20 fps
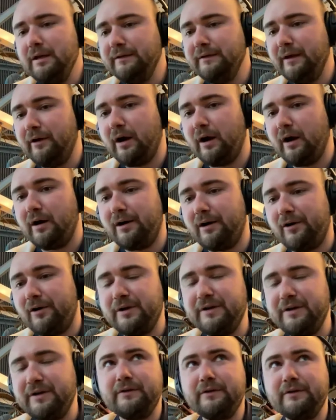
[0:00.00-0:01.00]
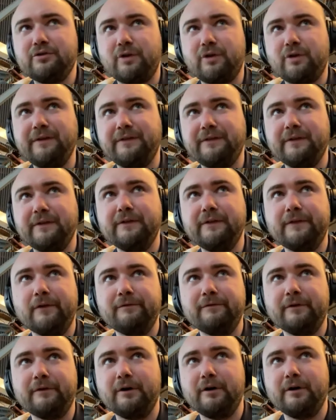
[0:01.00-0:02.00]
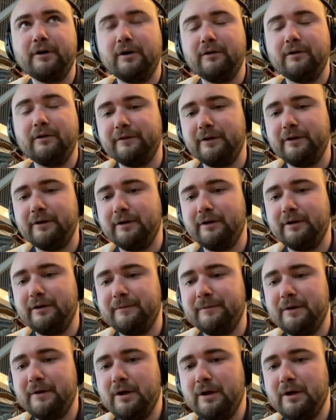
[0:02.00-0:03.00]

there are written traces of uh, of uh,